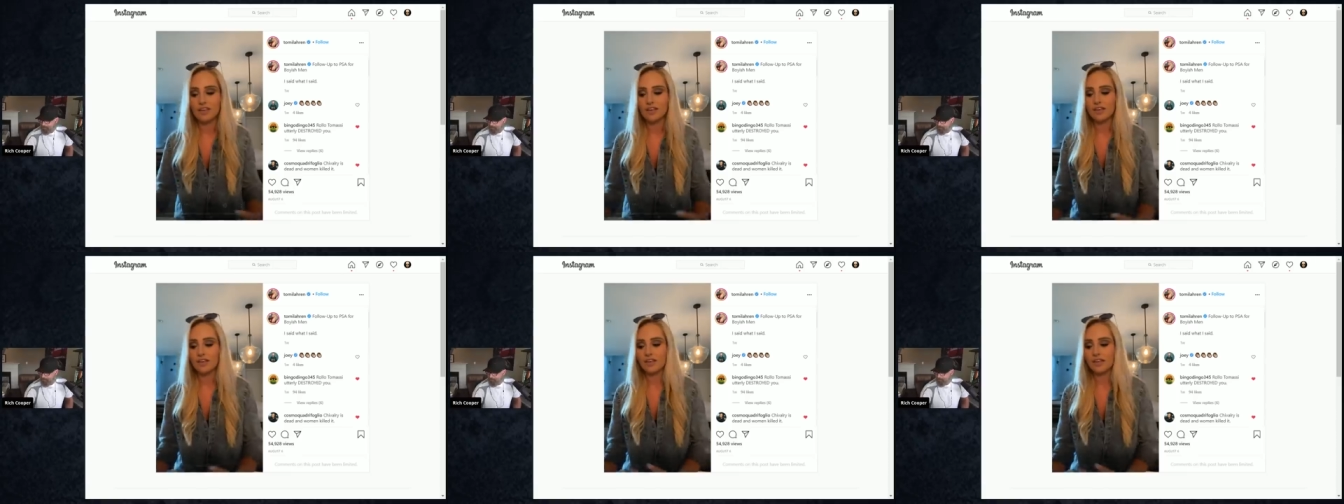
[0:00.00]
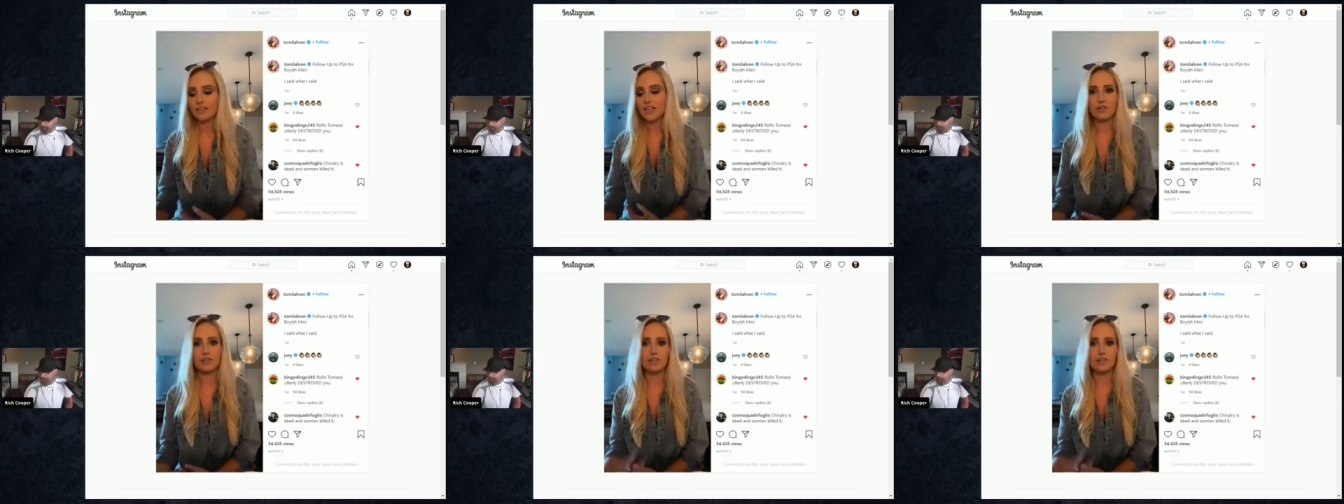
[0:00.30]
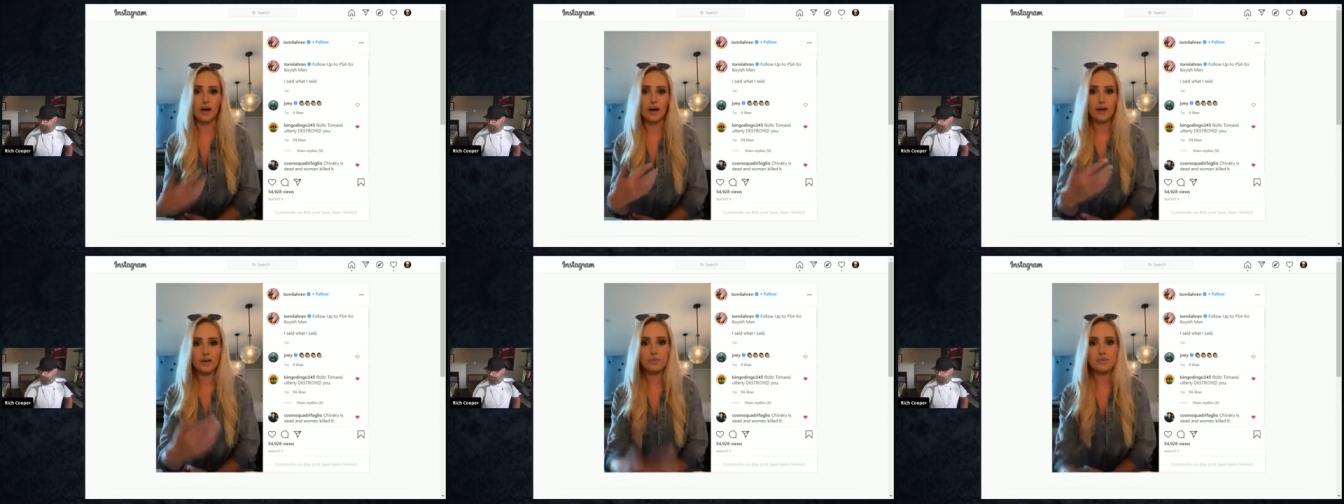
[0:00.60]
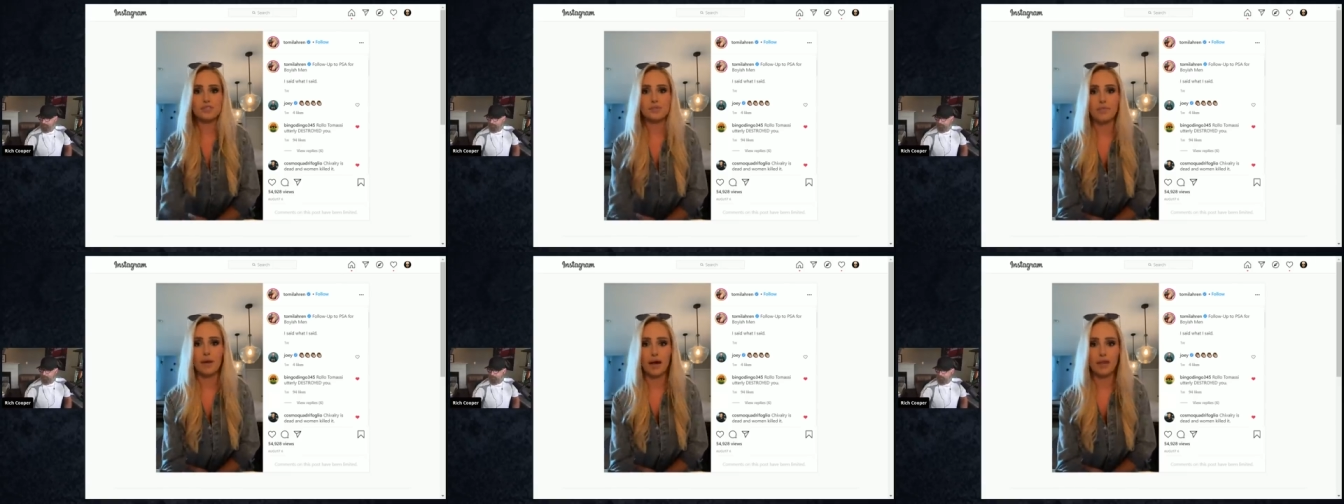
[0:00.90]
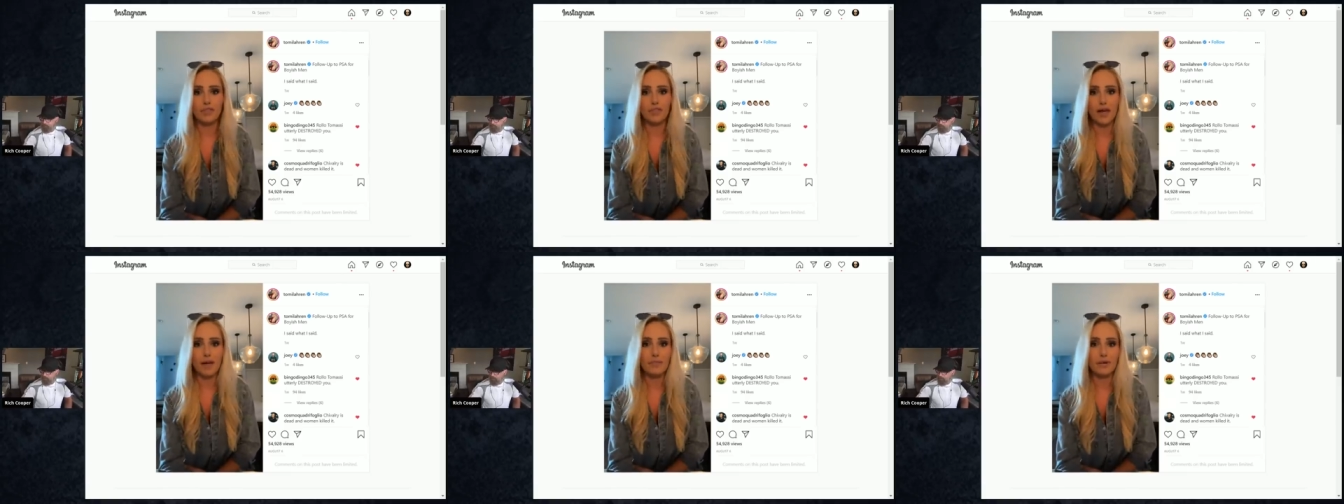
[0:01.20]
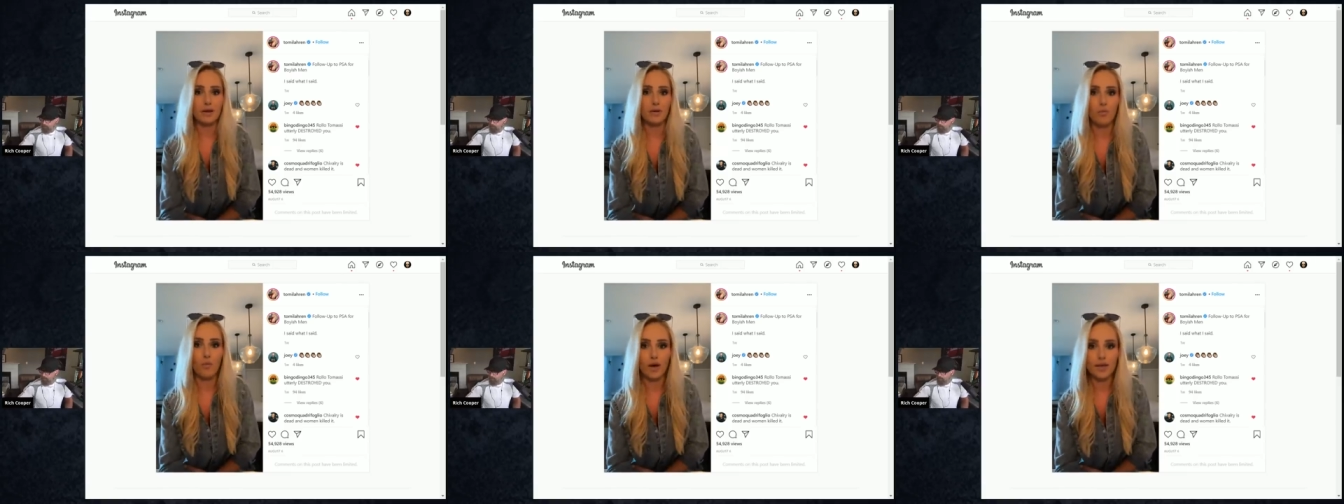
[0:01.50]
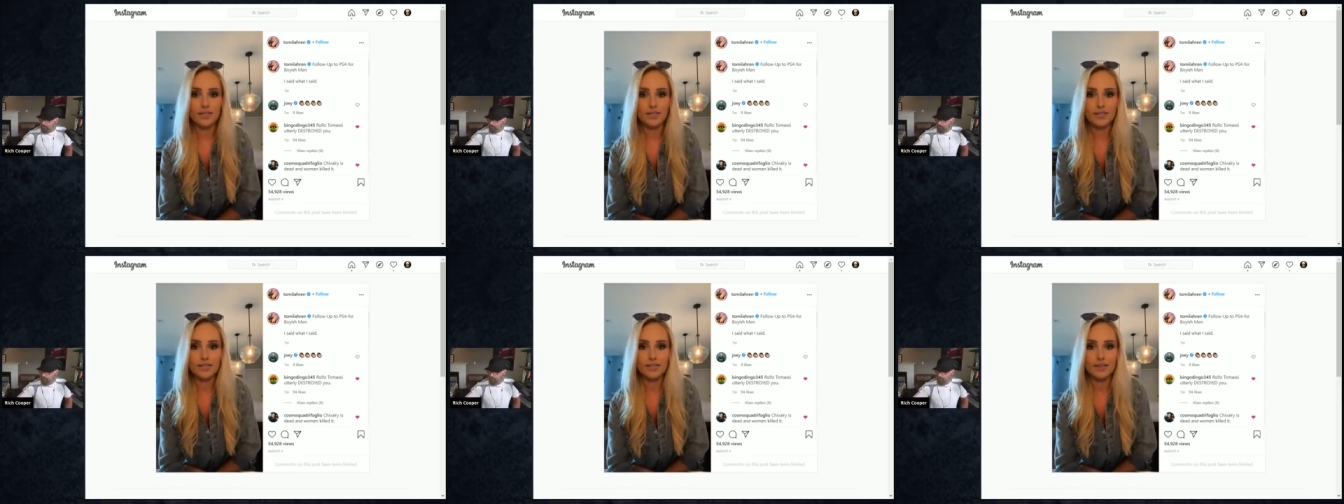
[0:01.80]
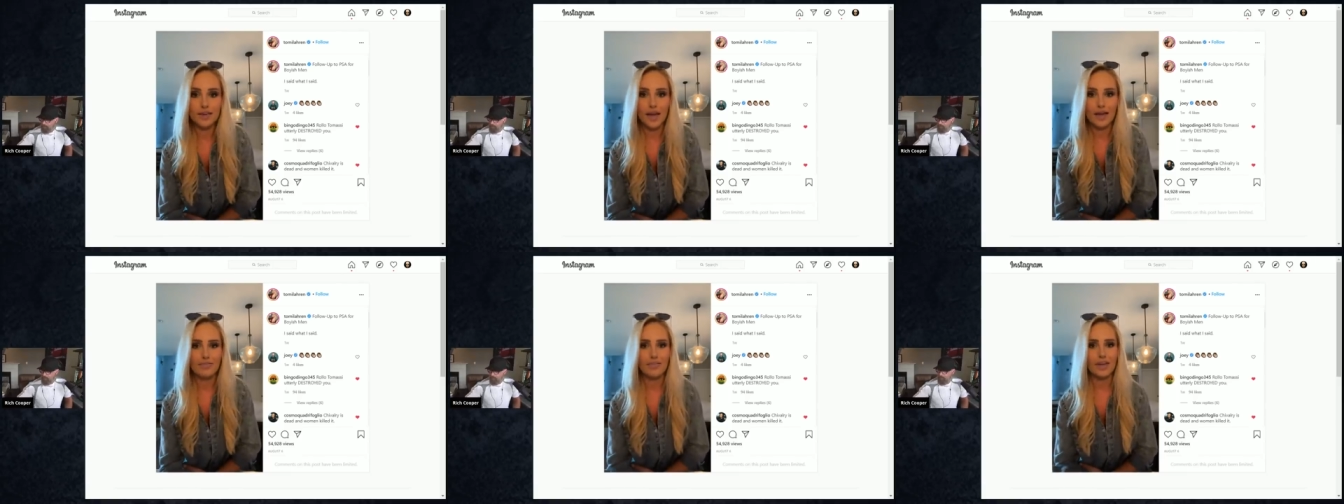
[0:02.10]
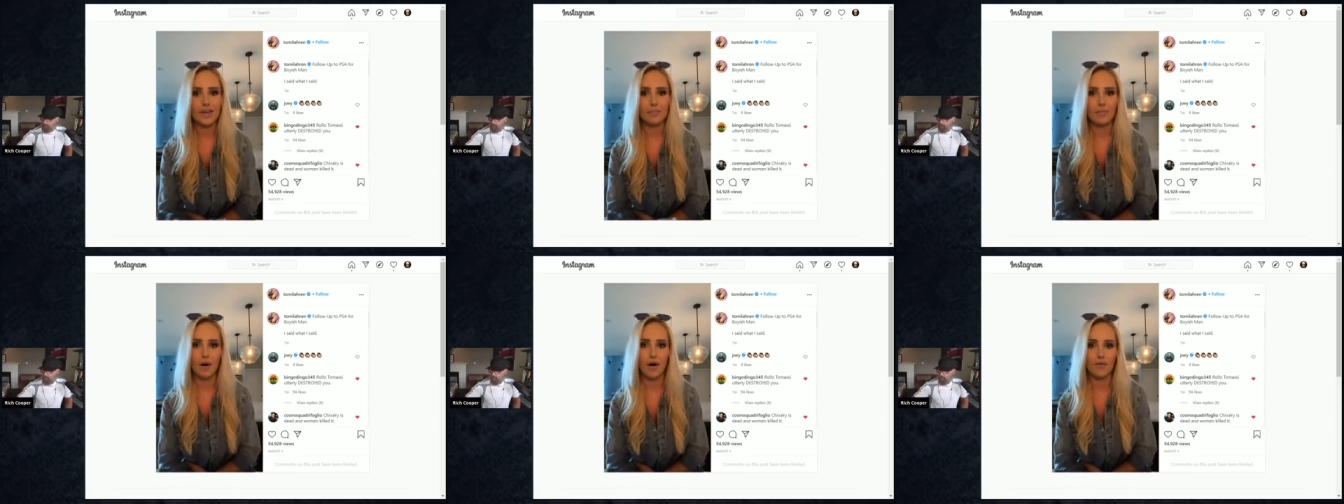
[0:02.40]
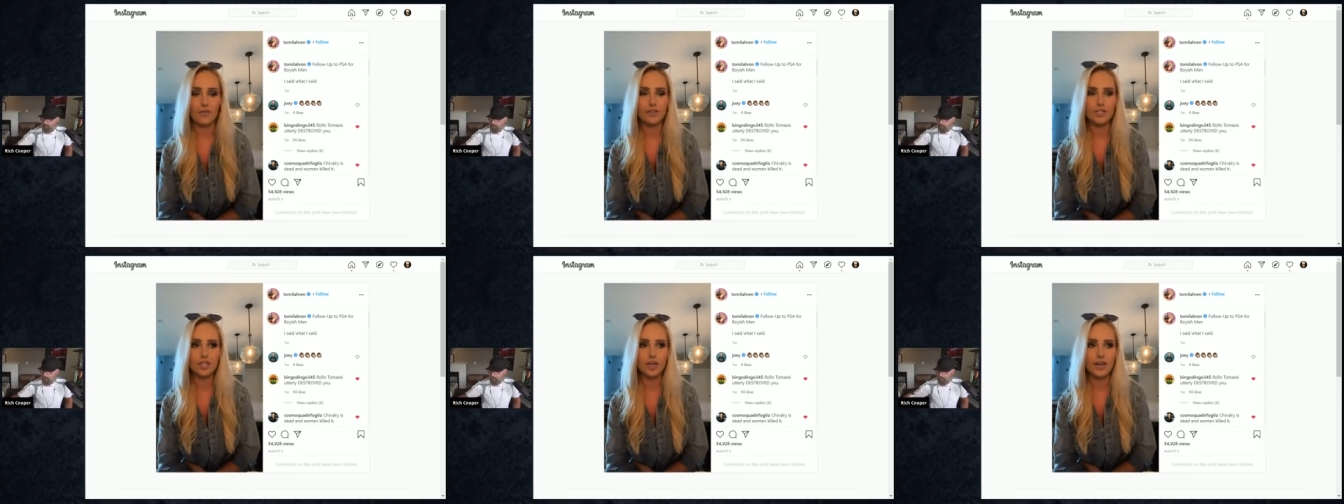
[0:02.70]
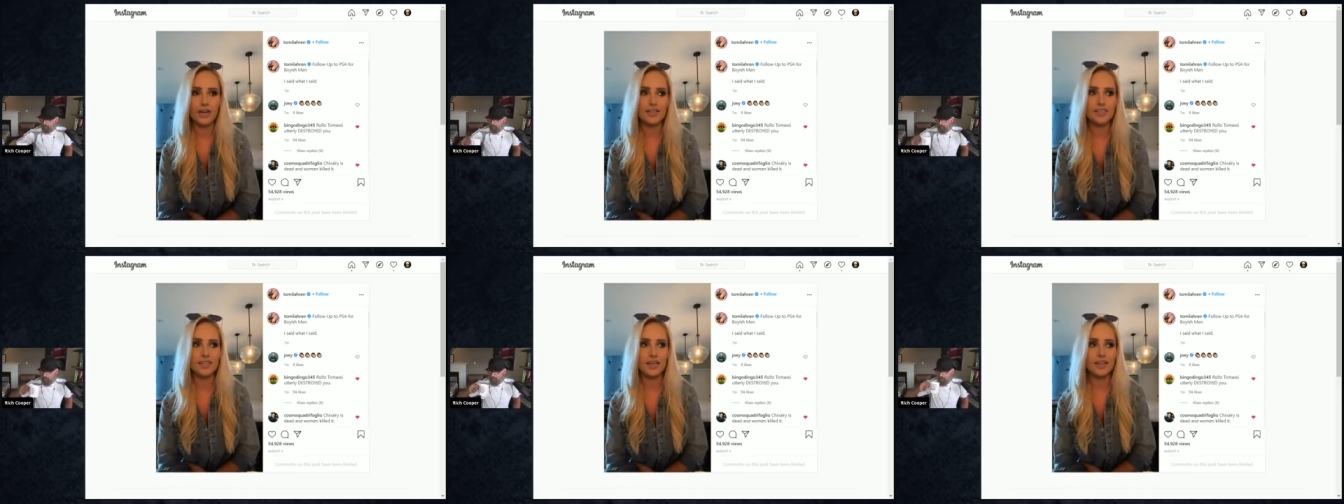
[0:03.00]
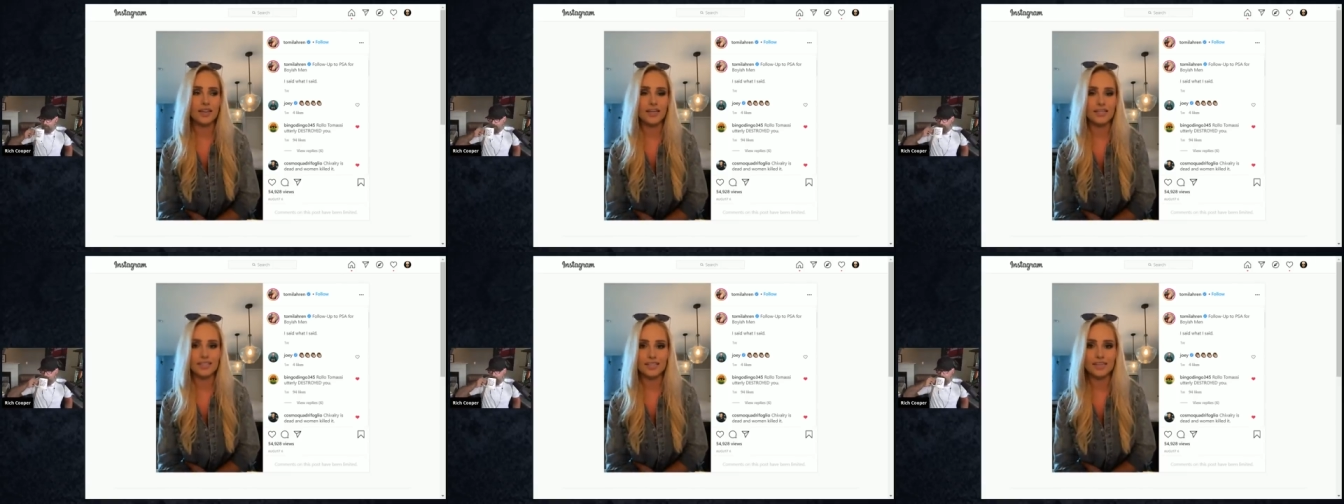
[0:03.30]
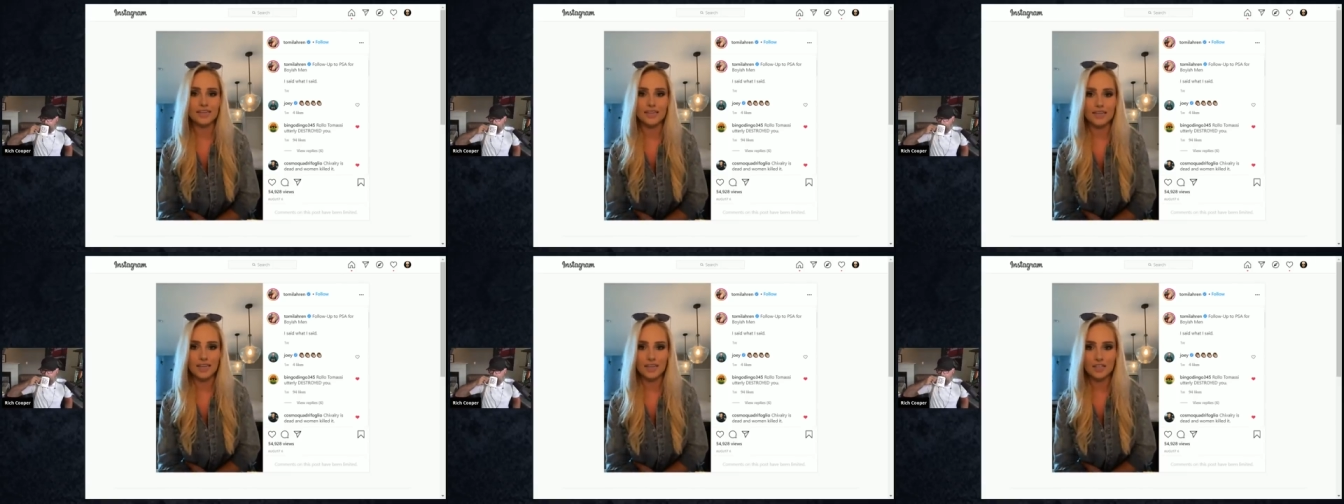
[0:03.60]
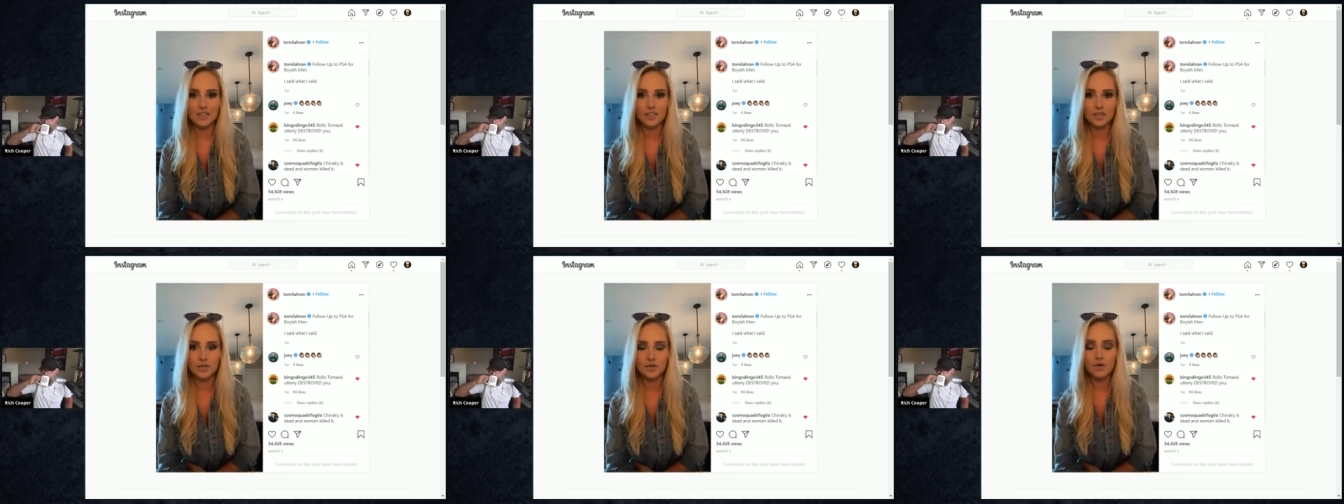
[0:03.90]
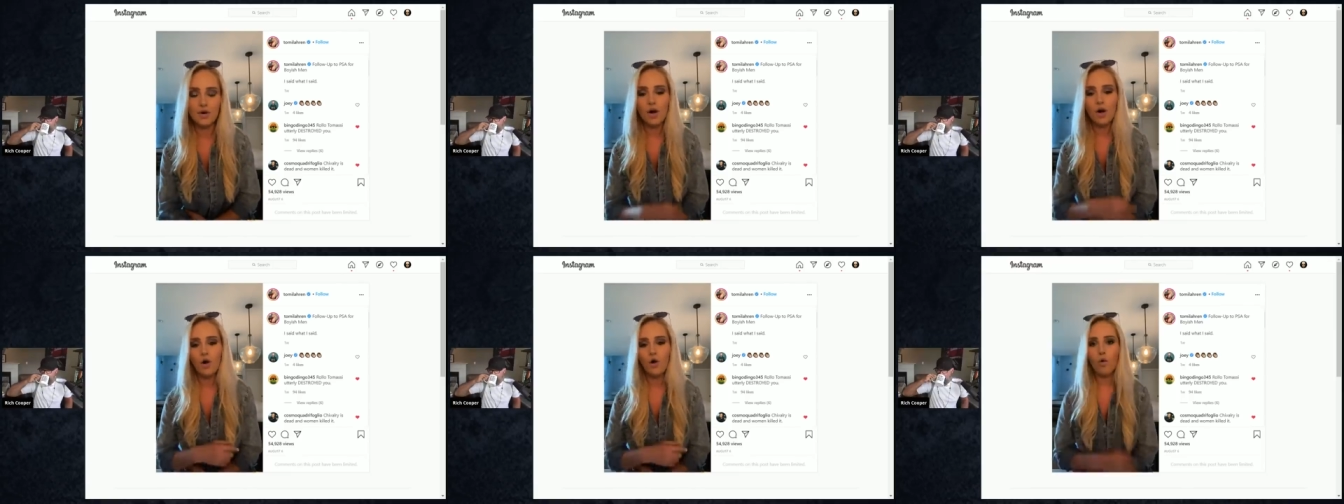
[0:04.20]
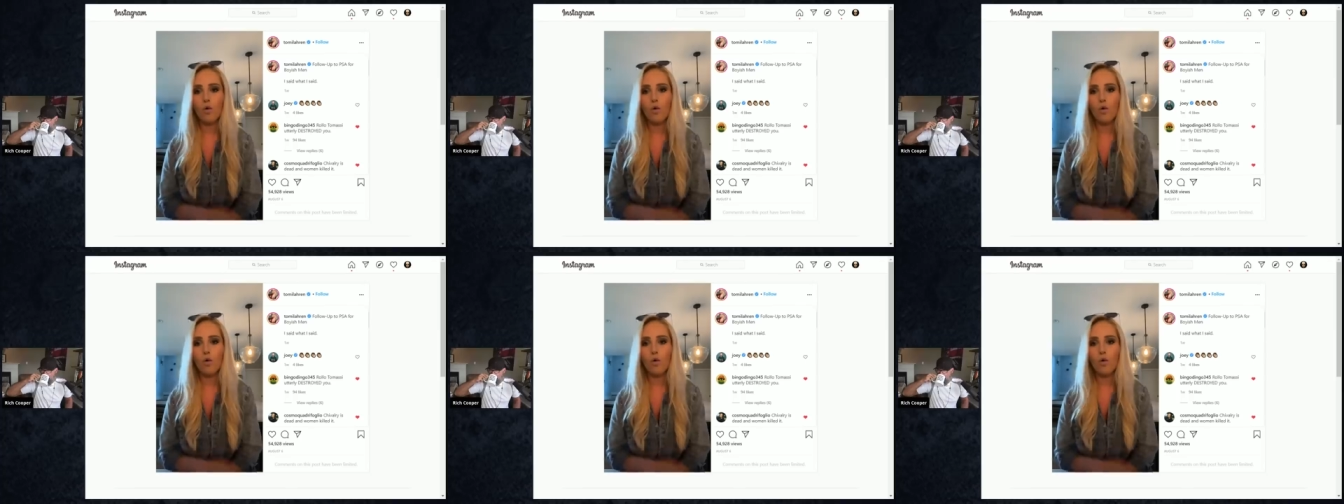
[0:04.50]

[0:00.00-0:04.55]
they either thought it was about them and it wasn't, and they apologized and they didn't need to,